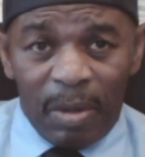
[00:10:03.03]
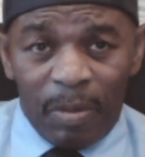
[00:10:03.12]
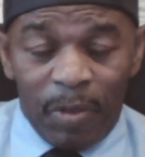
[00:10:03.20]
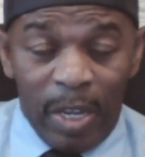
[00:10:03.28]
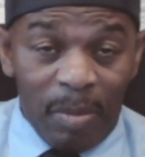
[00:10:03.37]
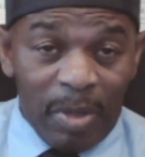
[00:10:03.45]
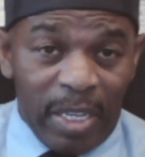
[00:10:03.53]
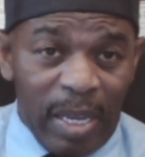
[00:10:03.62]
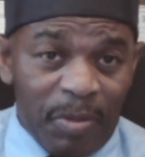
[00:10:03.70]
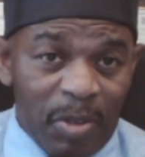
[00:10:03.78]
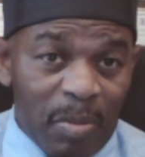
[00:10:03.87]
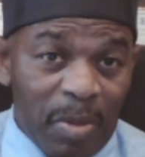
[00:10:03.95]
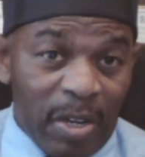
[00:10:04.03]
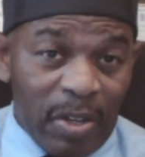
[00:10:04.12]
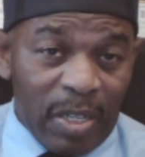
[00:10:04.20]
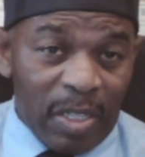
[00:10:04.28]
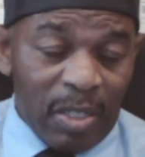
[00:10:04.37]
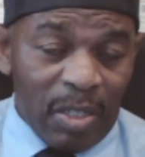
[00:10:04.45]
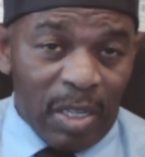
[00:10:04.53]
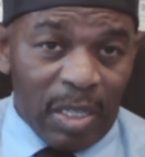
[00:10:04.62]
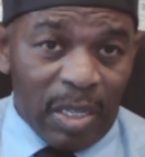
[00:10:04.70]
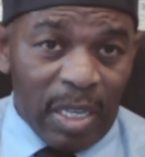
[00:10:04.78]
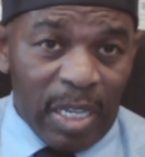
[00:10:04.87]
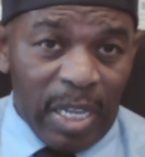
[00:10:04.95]
family came to America
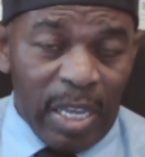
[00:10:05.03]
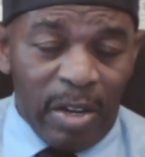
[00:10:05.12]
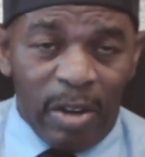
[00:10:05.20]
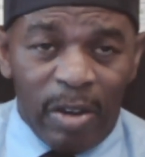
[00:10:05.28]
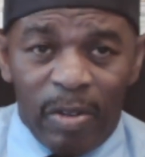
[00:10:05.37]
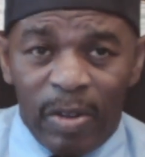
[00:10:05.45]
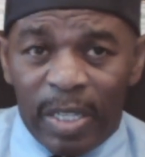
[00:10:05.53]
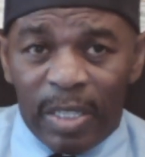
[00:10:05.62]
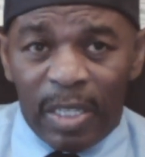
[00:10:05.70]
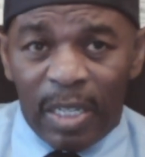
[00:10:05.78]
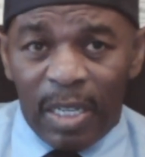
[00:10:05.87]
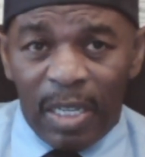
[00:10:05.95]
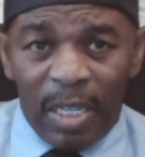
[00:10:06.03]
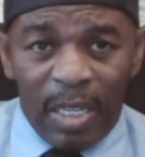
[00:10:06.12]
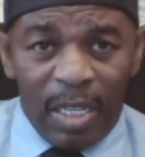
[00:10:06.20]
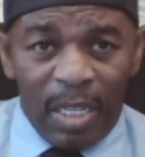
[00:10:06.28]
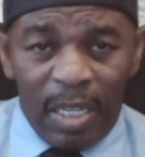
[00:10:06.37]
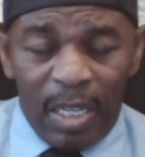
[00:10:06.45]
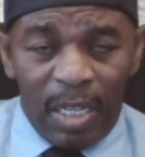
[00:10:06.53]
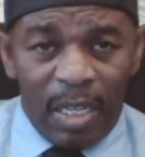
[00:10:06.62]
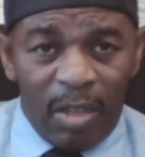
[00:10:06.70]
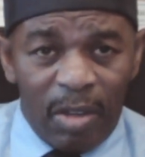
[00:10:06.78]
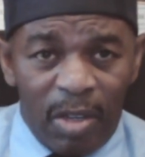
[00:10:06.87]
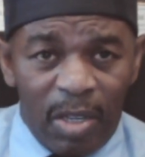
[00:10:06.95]
and had her, and
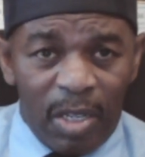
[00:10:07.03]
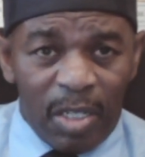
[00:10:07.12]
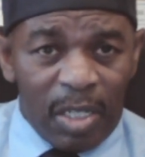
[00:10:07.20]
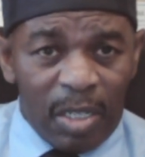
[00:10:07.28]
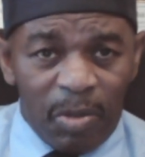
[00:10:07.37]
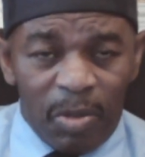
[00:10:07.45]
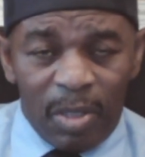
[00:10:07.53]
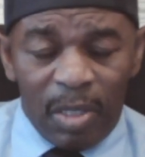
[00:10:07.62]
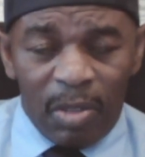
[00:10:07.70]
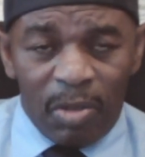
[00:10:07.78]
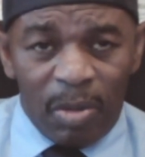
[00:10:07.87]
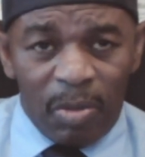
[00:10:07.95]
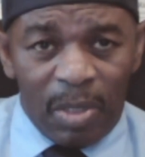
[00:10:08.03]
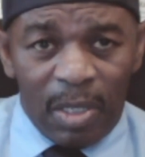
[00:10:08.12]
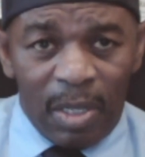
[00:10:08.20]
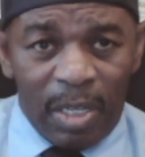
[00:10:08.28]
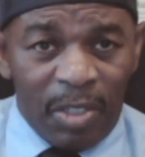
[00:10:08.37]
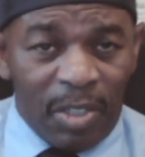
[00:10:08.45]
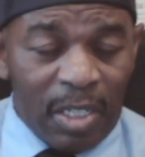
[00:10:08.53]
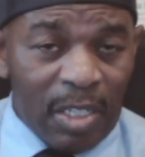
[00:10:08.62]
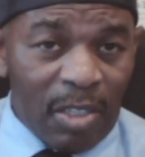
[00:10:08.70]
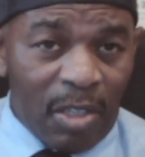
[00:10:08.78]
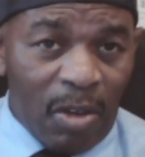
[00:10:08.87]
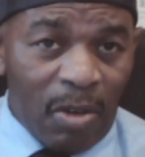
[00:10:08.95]
she was listed
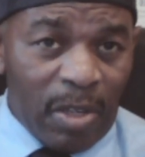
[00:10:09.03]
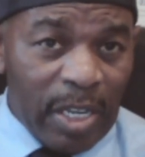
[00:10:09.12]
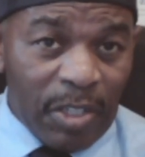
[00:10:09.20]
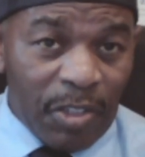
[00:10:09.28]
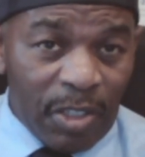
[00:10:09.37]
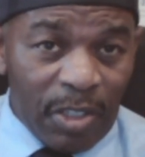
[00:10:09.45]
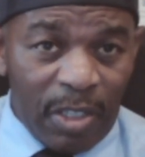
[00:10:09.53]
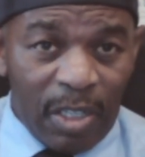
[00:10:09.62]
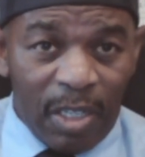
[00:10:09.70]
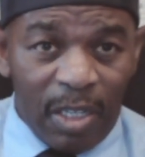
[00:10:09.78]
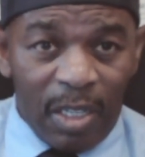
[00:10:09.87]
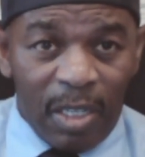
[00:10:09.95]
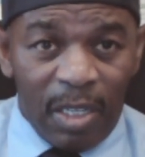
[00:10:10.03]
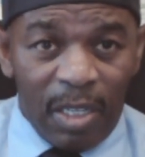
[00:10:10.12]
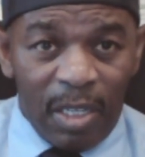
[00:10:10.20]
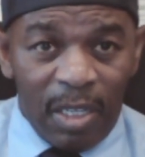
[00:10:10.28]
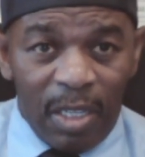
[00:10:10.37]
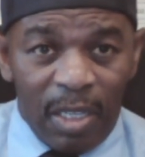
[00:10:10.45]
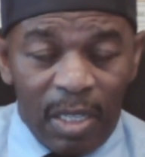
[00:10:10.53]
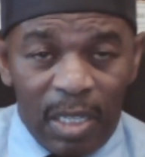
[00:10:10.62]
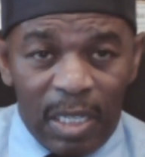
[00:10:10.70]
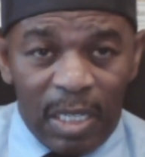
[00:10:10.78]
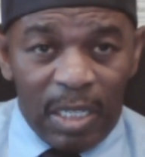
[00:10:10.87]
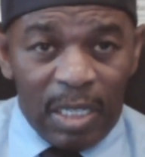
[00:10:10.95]
as a Caucasian.
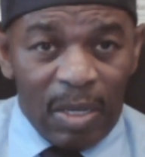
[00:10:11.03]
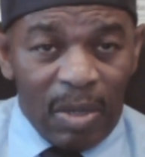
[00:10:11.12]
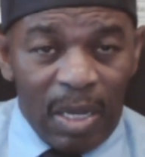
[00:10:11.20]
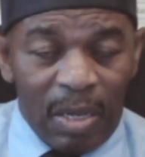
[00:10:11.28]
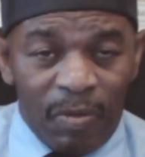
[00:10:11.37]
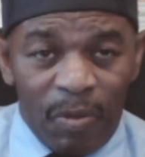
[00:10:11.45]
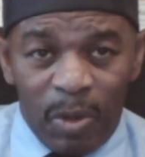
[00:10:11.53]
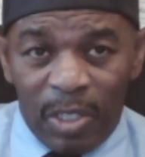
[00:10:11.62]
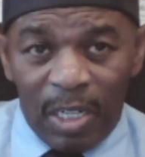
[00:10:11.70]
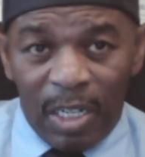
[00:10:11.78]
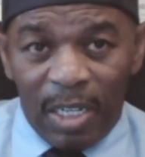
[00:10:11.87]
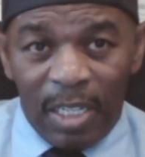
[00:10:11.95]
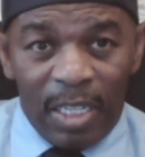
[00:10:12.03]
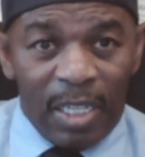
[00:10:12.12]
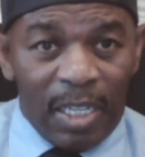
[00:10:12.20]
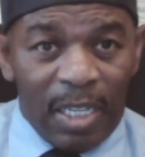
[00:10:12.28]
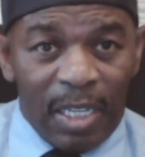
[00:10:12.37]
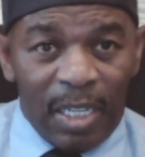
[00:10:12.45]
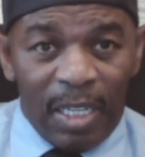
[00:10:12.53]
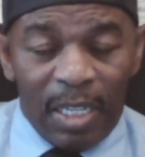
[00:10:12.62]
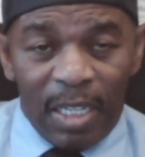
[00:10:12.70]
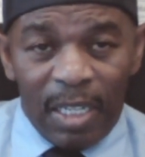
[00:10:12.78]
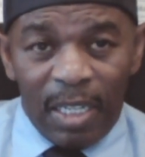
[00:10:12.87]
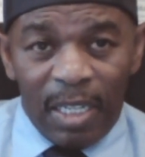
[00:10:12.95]
Unfortunately,
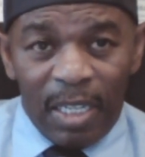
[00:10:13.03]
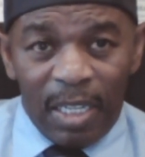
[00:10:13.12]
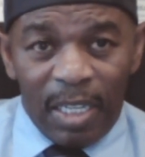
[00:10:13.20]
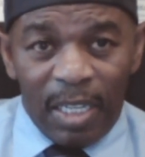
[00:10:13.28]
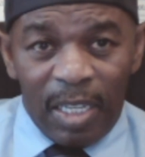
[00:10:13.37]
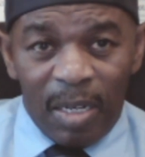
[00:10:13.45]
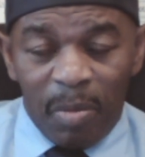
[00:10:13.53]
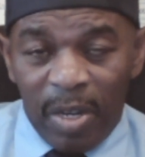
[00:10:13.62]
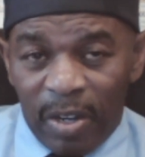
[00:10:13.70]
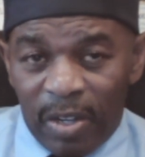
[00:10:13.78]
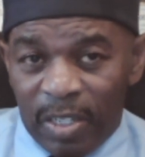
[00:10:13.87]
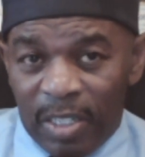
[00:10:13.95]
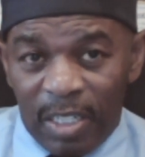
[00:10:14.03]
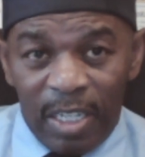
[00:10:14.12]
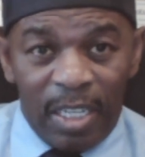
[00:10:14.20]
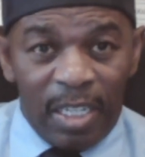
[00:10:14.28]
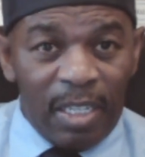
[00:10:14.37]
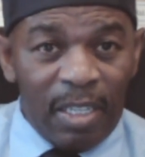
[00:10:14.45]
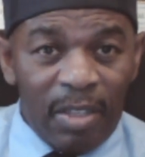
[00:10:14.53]
in America today,